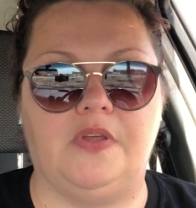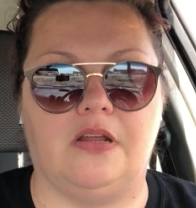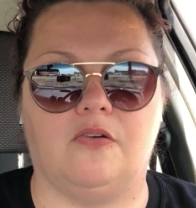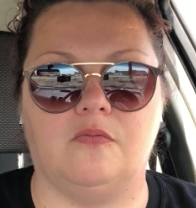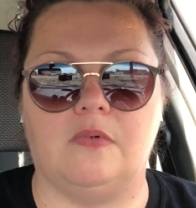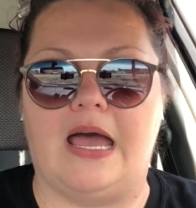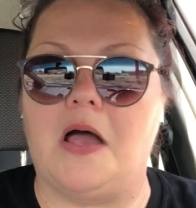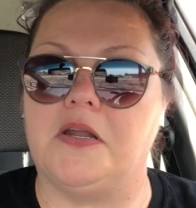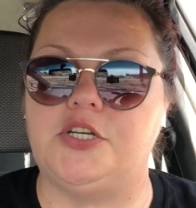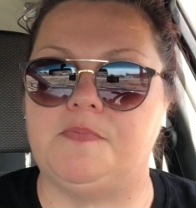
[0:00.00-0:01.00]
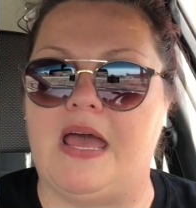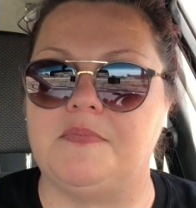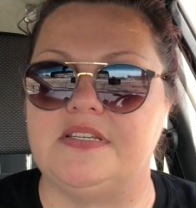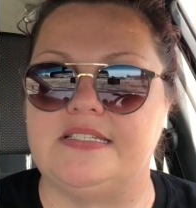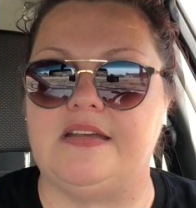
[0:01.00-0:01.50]
you know, outage
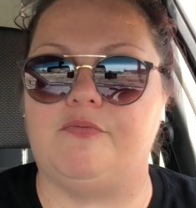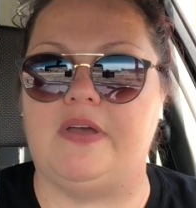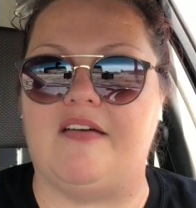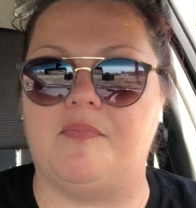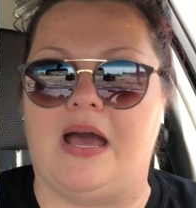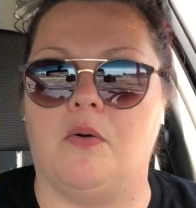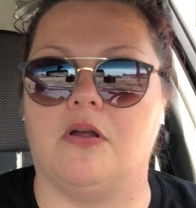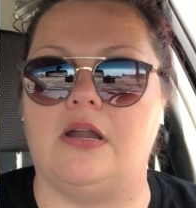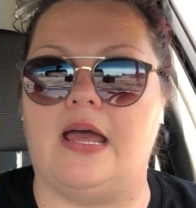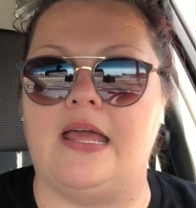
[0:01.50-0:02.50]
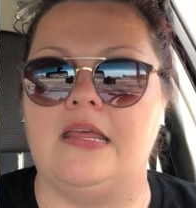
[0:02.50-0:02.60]
map to see if we have power or not.